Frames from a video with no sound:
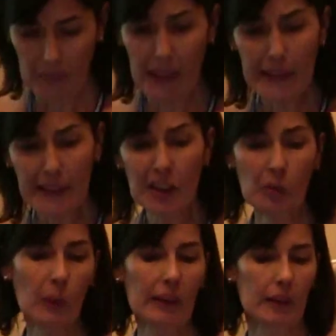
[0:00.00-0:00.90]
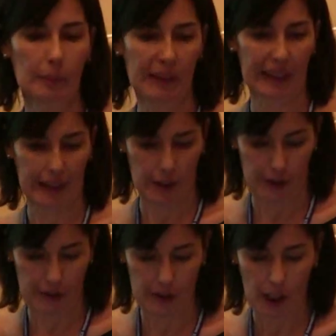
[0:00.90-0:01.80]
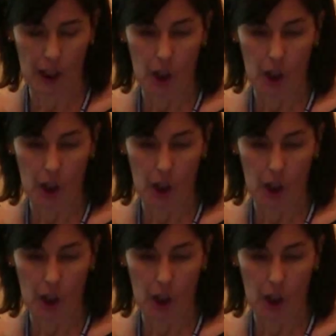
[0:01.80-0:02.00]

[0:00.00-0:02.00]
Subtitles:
It is one of the applications.